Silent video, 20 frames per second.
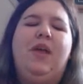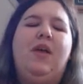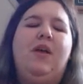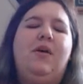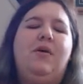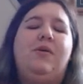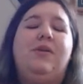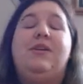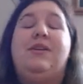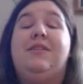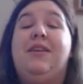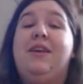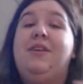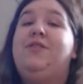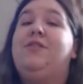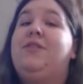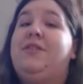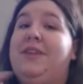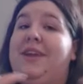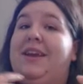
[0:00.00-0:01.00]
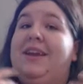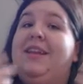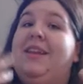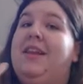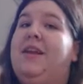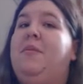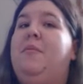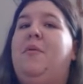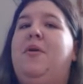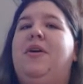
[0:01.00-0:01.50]
Which is interesting, a
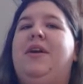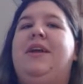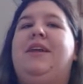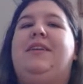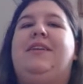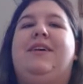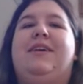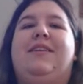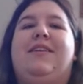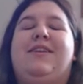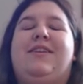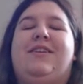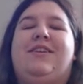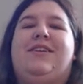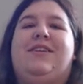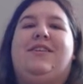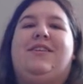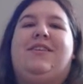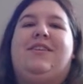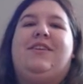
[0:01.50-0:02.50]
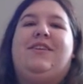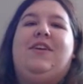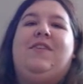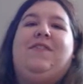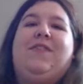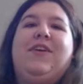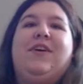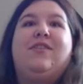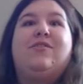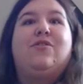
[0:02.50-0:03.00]
little more detail that she
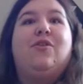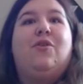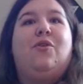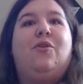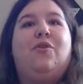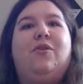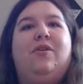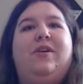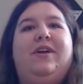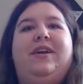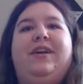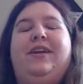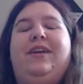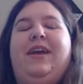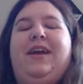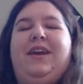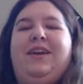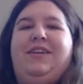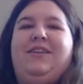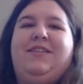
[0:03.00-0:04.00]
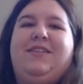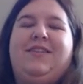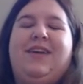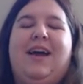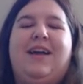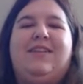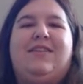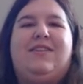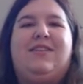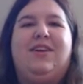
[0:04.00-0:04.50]
feels horrid and
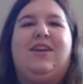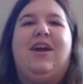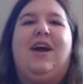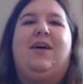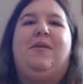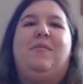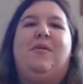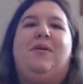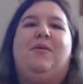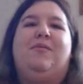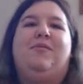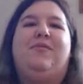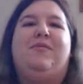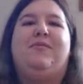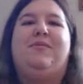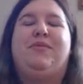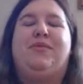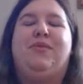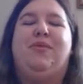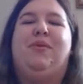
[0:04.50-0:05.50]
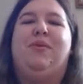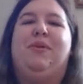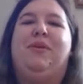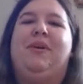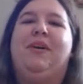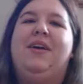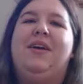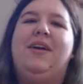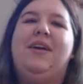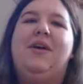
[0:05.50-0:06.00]
decides to come home from school.
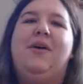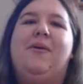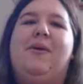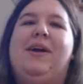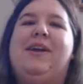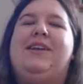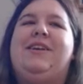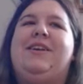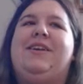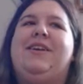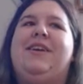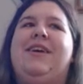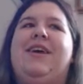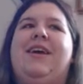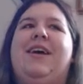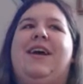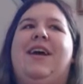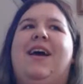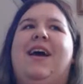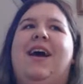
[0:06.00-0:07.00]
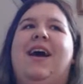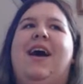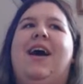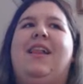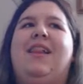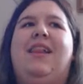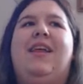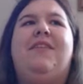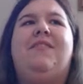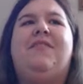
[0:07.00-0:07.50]
Which, I
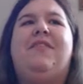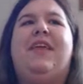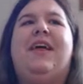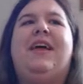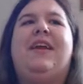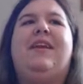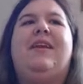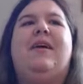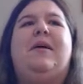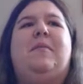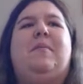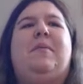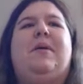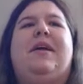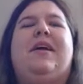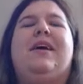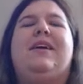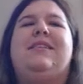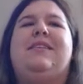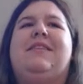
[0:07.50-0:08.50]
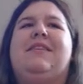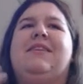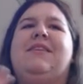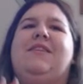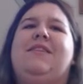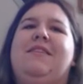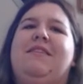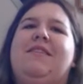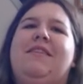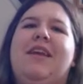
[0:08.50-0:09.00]
love that because
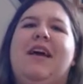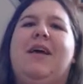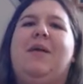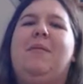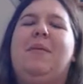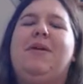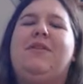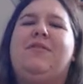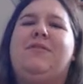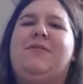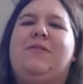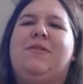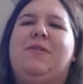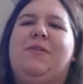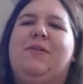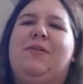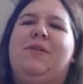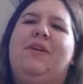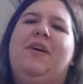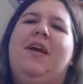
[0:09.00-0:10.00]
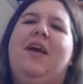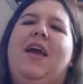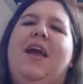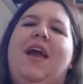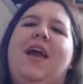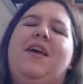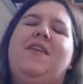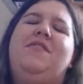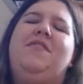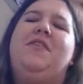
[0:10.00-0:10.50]
she's in elementary school
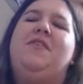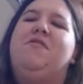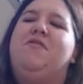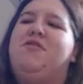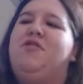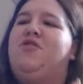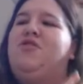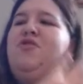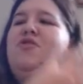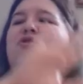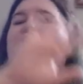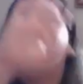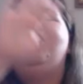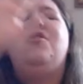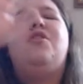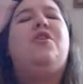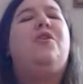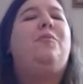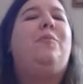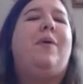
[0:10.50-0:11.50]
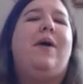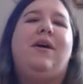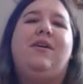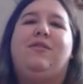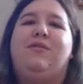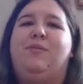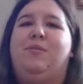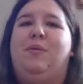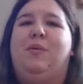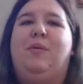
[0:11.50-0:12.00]
and there is no
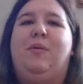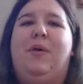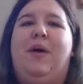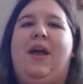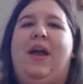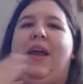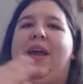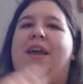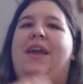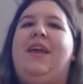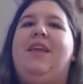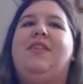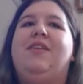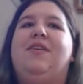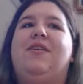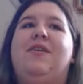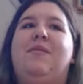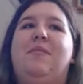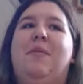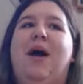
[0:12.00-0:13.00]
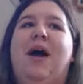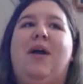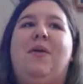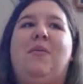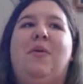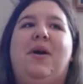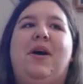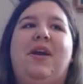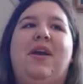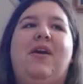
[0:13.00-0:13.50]
possible way, either in my
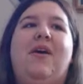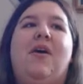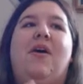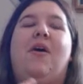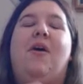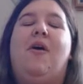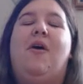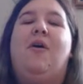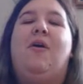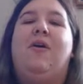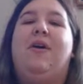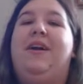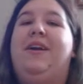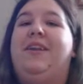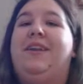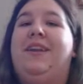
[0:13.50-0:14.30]
one or